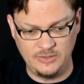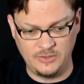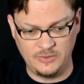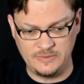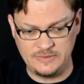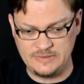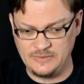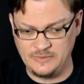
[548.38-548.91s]

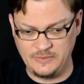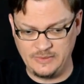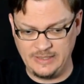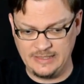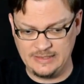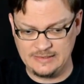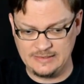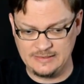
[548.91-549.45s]
So
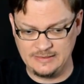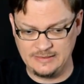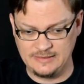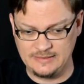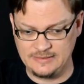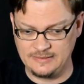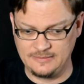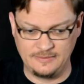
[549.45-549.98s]

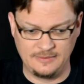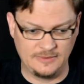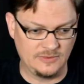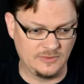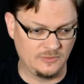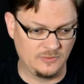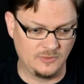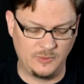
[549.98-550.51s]
it's
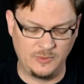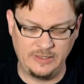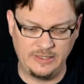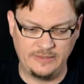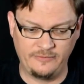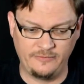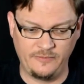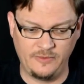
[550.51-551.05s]
a totally
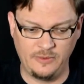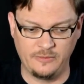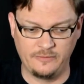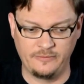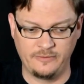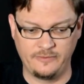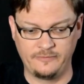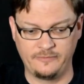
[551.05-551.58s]
different view
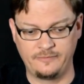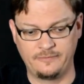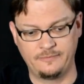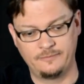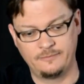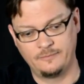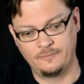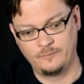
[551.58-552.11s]
of
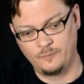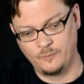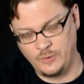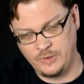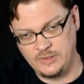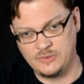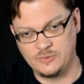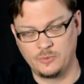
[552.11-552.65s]

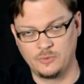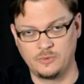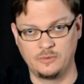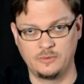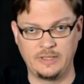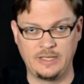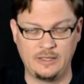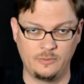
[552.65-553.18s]
Wookiee's
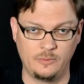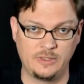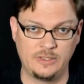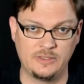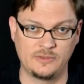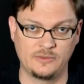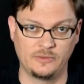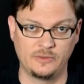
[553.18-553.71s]
role, how
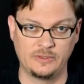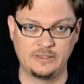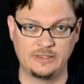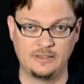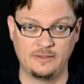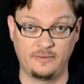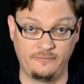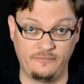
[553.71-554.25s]
Wookiees
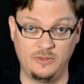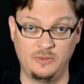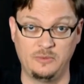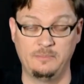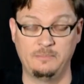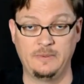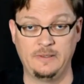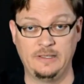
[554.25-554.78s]
are
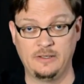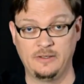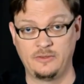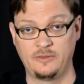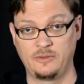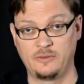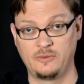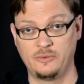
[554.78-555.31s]
viewed in
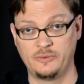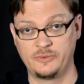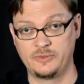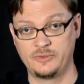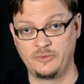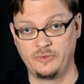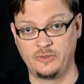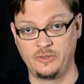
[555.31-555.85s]
other
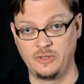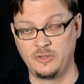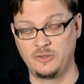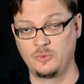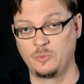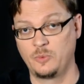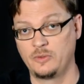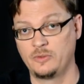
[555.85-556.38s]
cultures or in
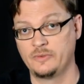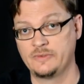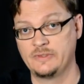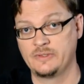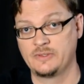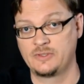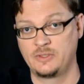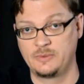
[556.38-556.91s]
other worlds
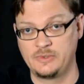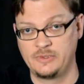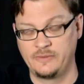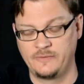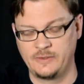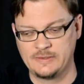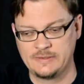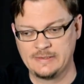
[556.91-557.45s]
in the Star Wars
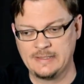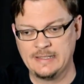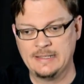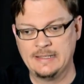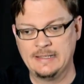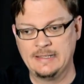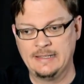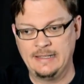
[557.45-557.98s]
universe,
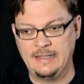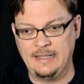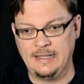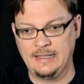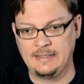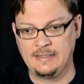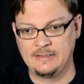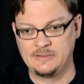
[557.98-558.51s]

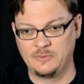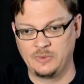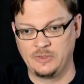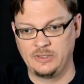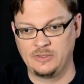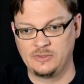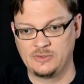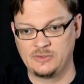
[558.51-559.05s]
and it's a
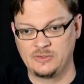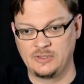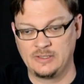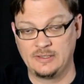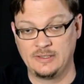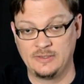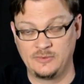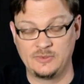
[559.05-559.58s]
really
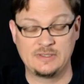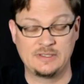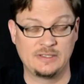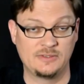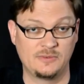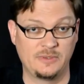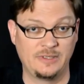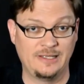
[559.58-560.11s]
interesting
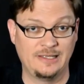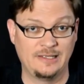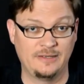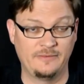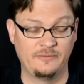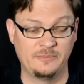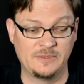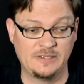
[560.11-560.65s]
story in and
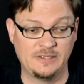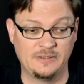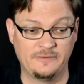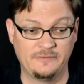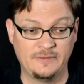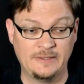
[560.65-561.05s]
of himself.